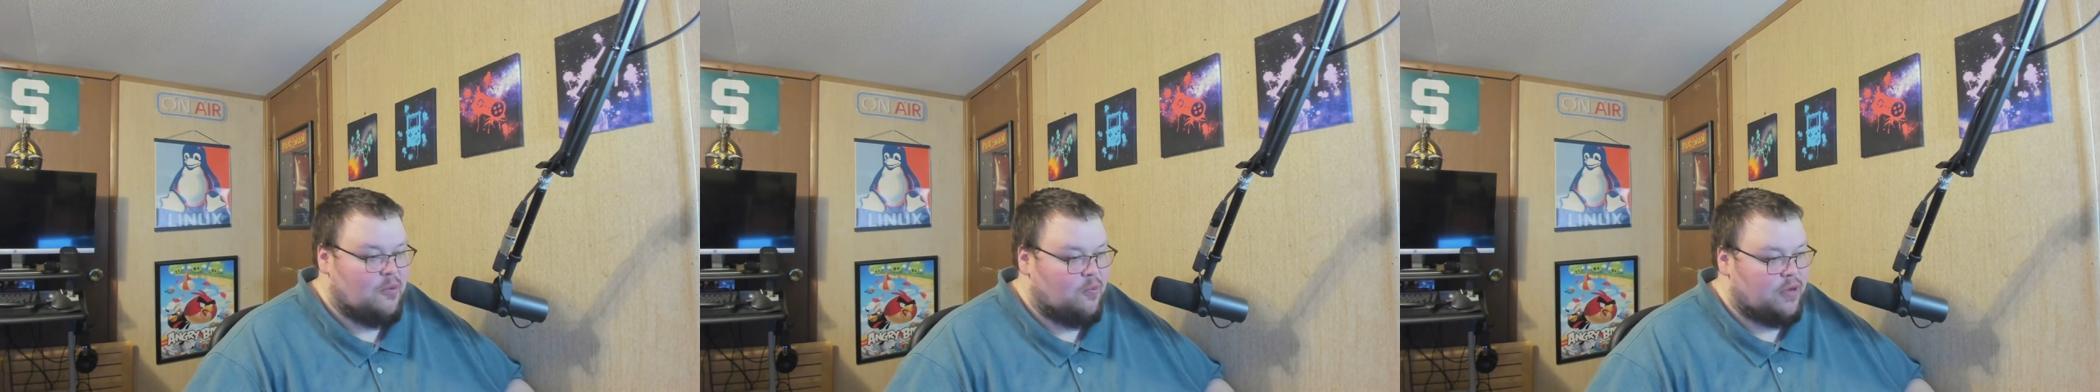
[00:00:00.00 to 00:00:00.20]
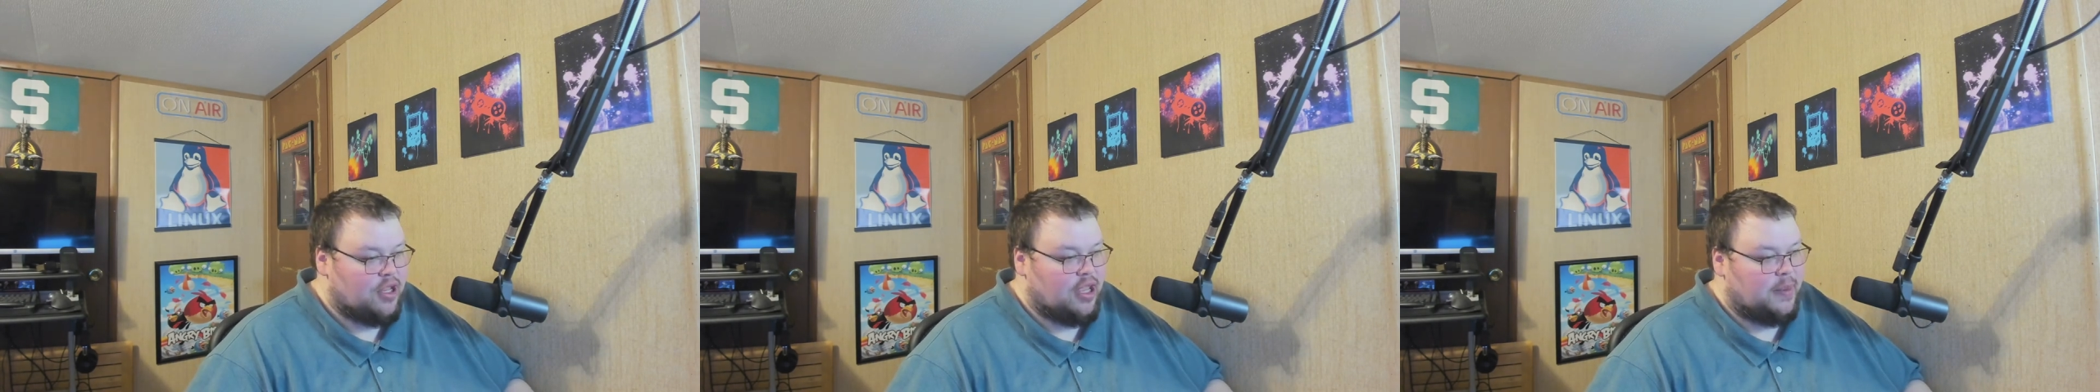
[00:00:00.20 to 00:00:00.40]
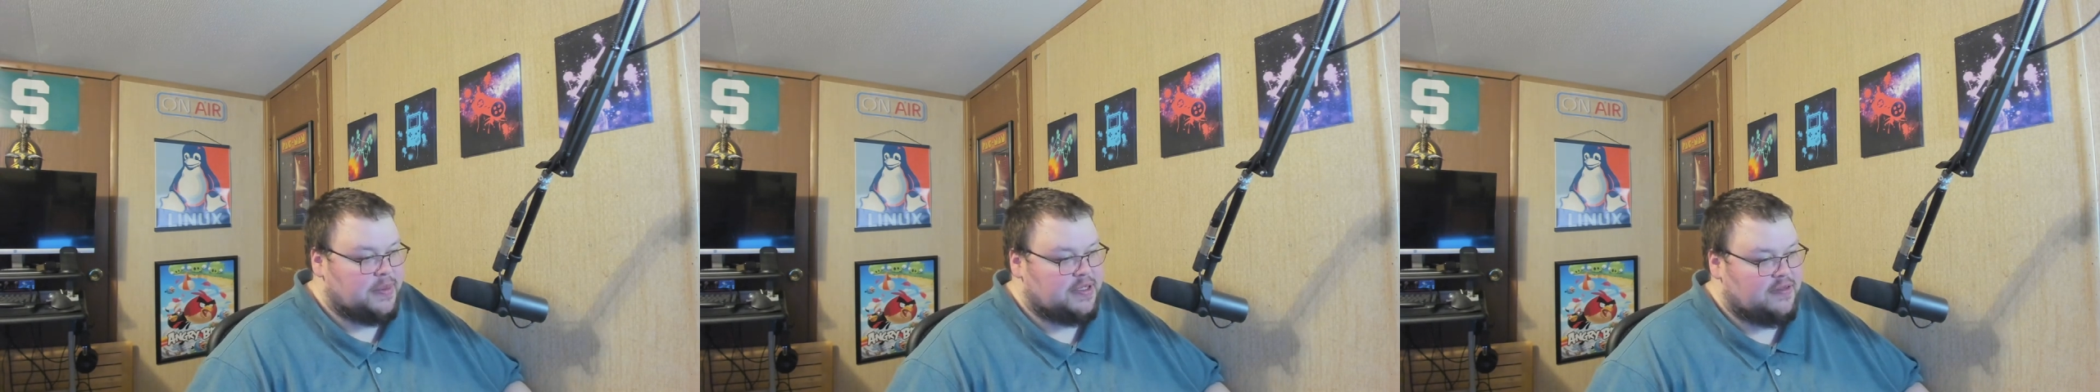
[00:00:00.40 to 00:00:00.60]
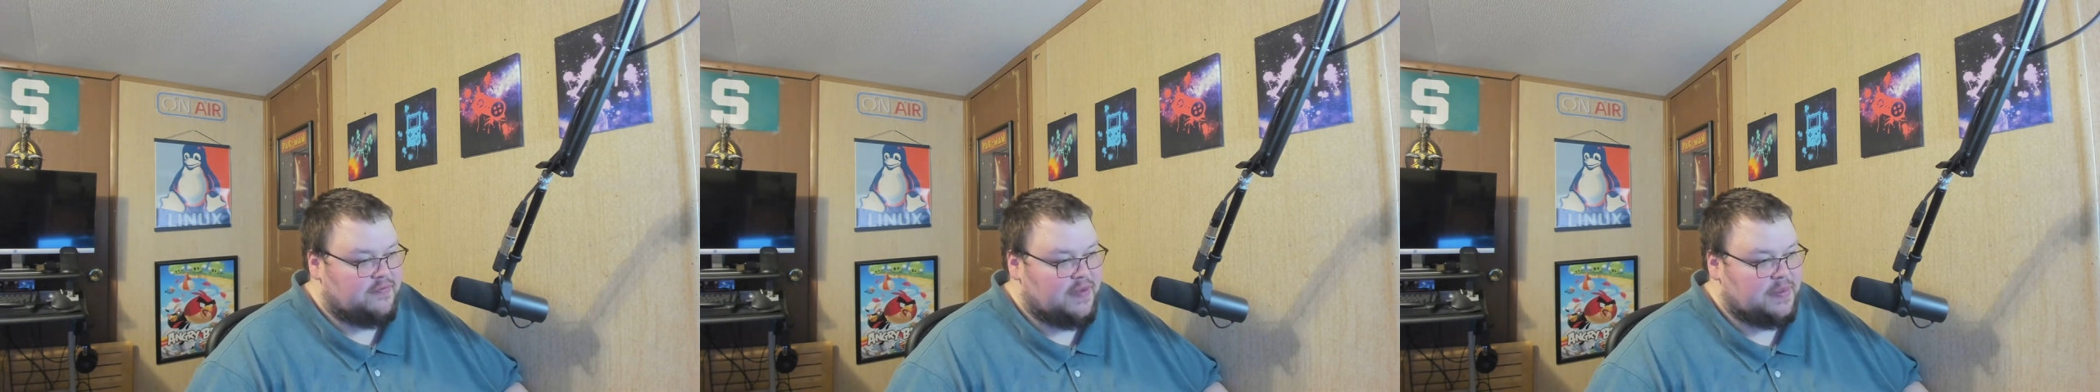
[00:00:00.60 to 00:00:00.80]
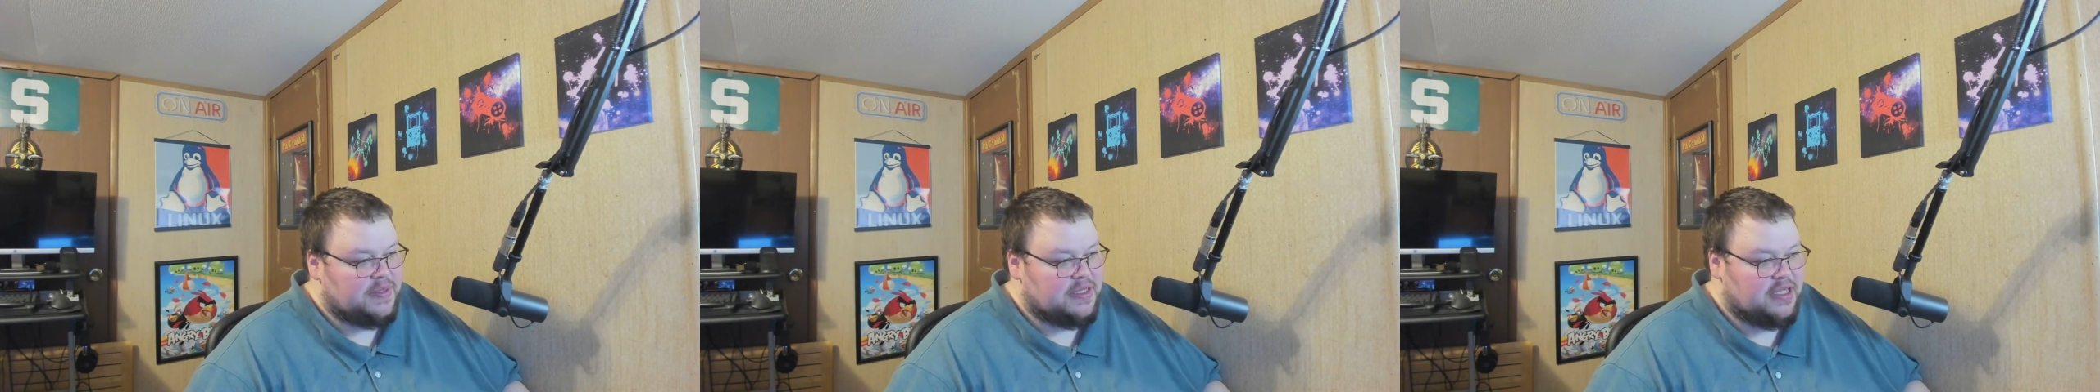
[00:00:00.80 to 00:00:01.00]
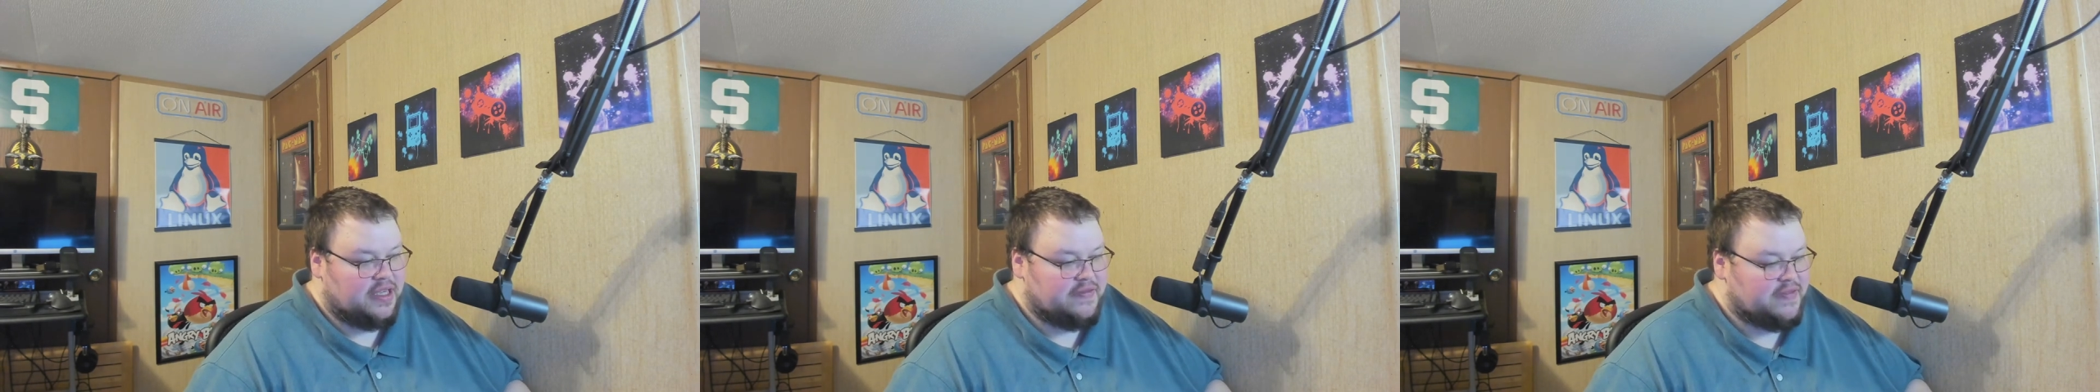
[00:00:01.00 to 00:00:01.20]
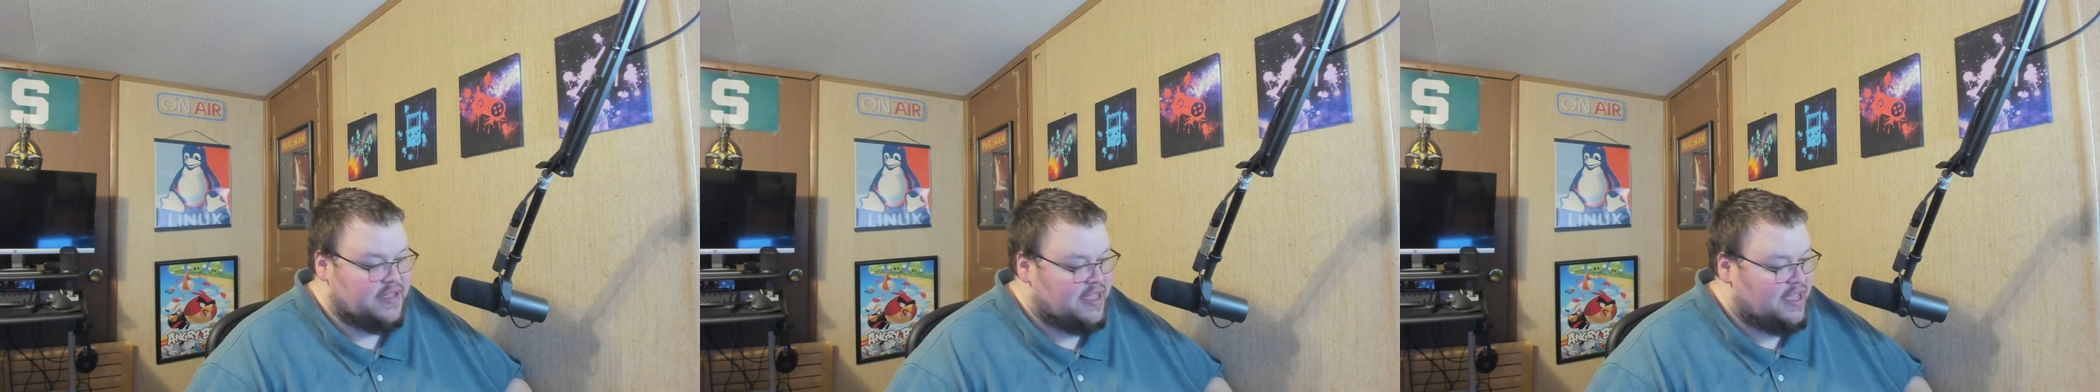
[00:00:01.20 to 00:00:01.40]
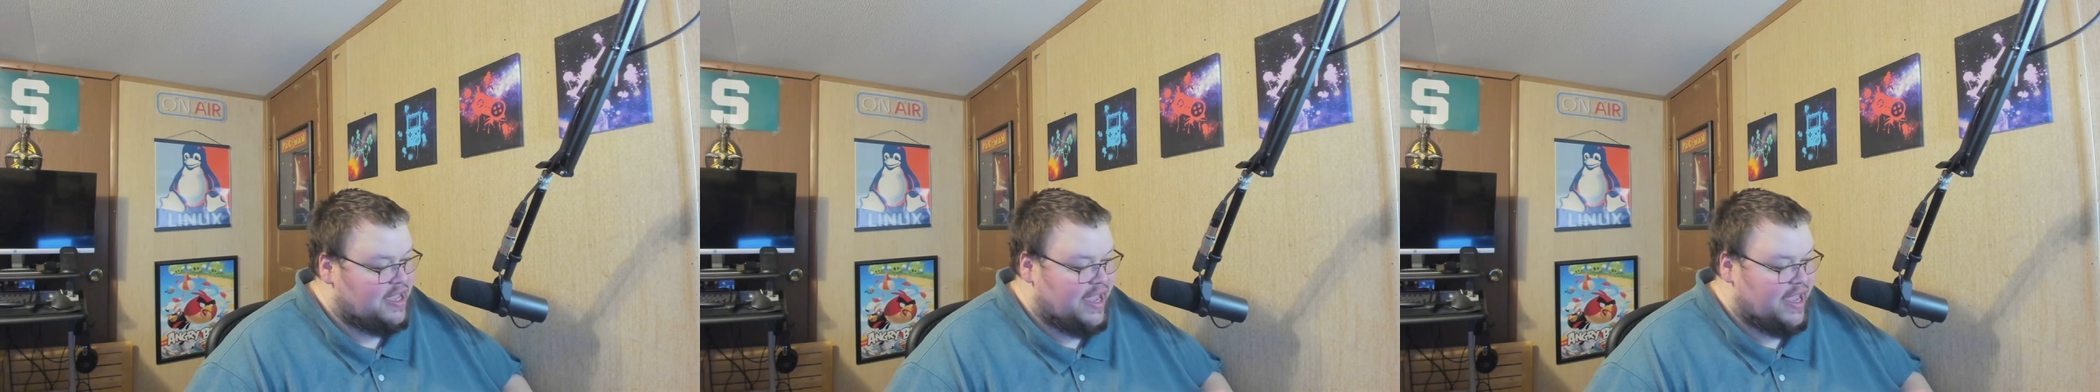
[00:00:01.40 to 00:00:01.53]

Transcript: when it comes to Vim stuff.